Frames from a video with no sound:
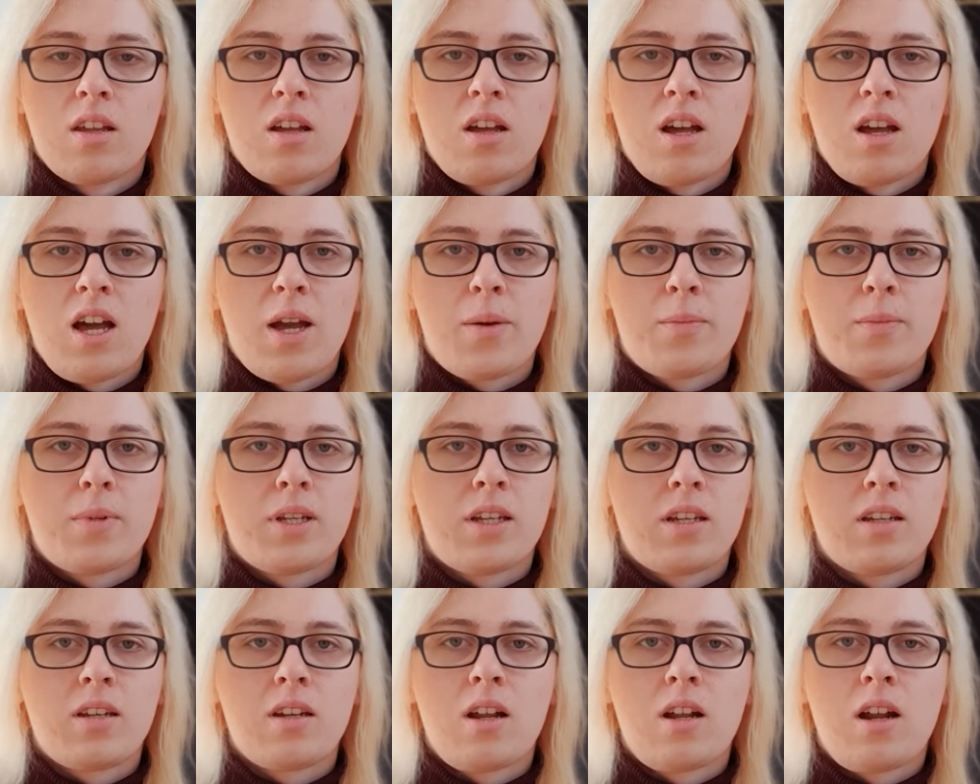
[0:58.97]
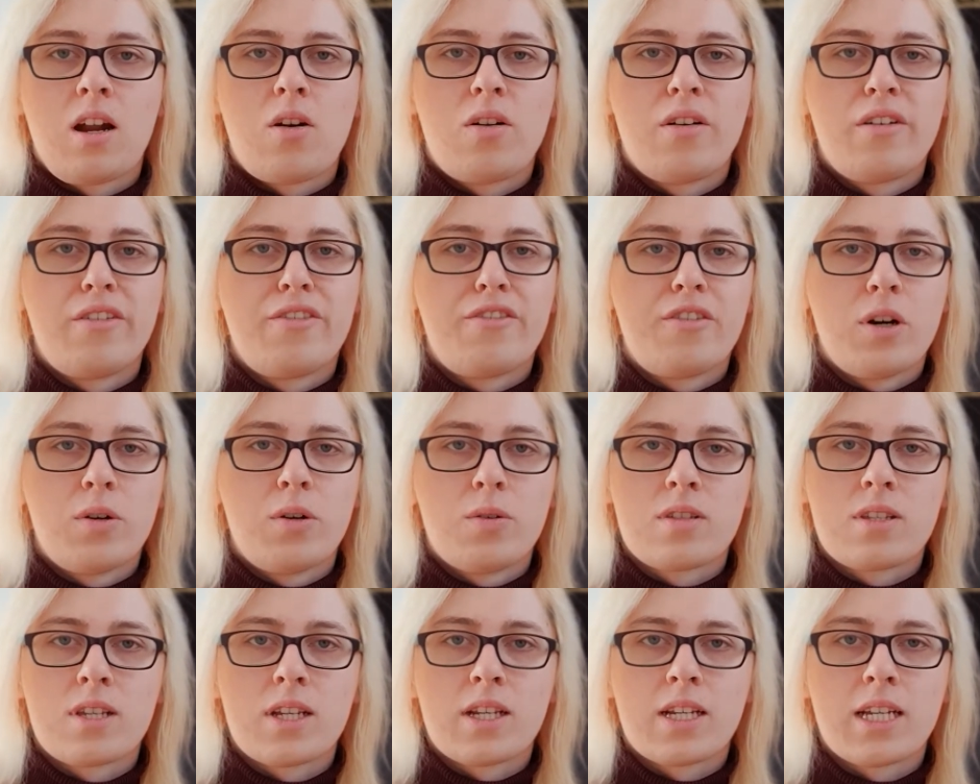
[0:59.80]
I mean, our phones
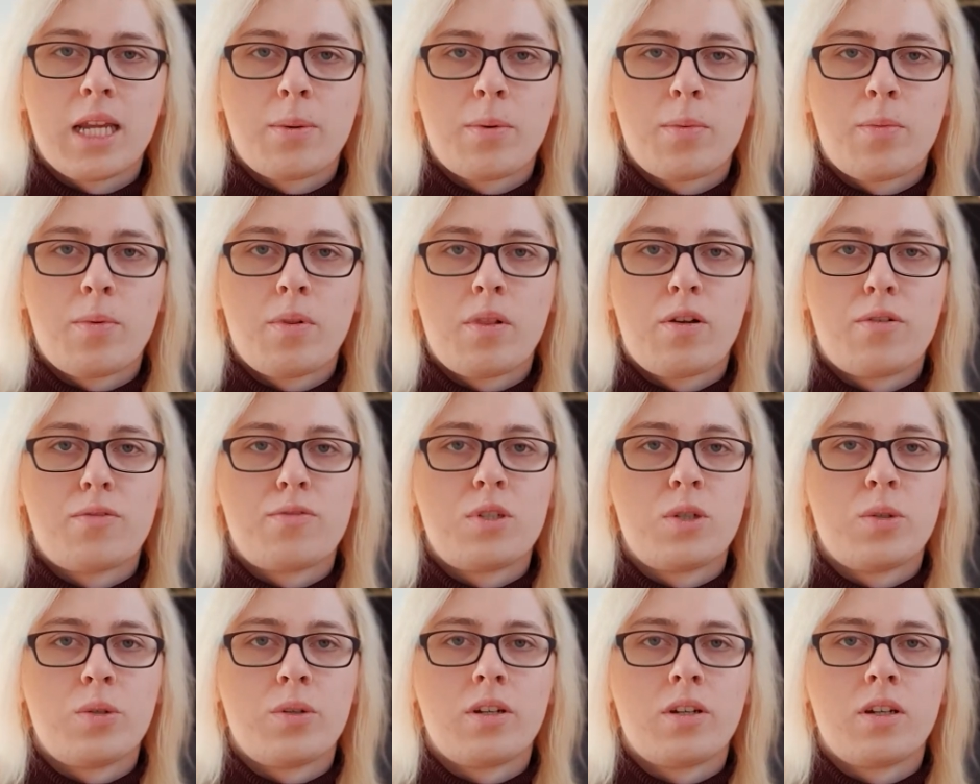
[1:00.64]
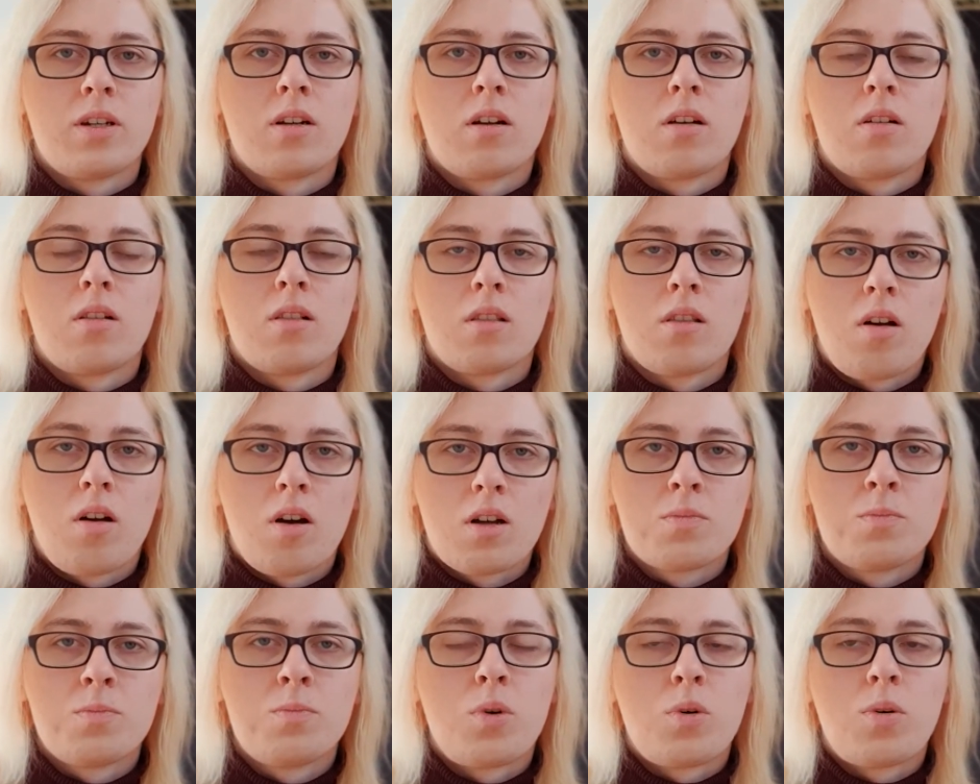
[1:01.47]
are capable of doing a lot
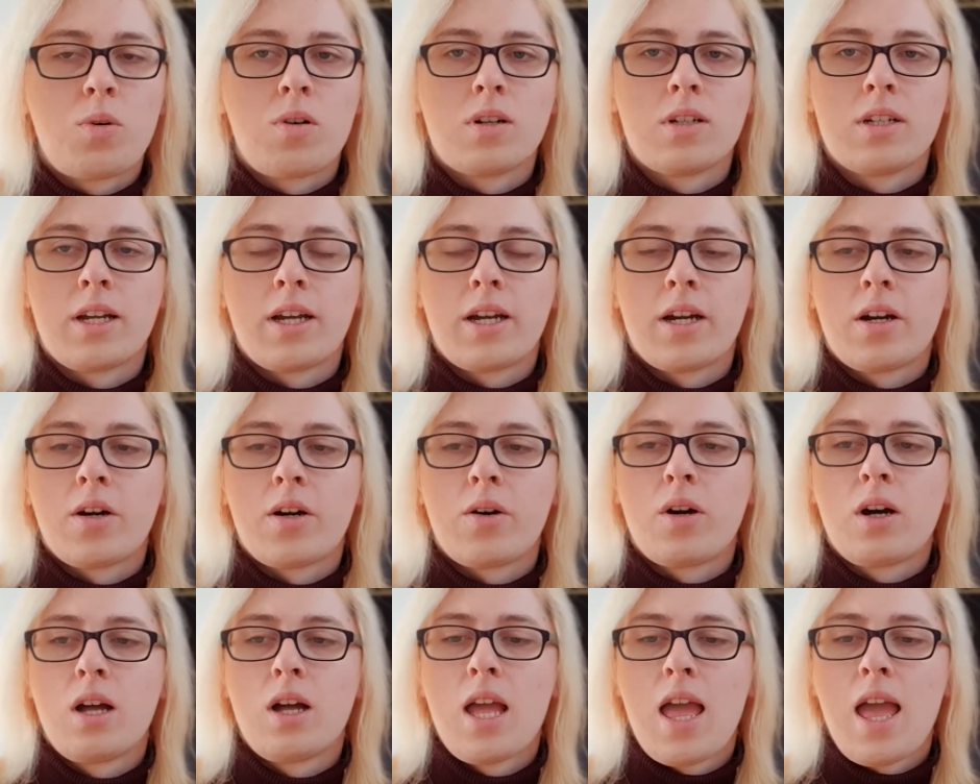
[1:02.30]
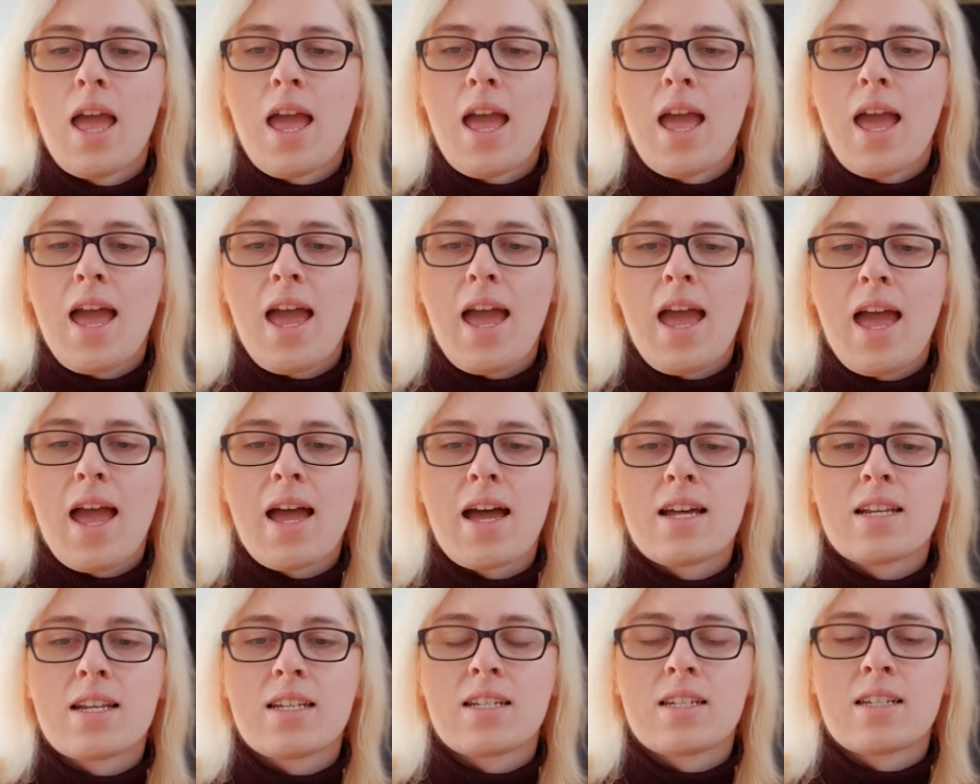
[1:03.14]
more now, and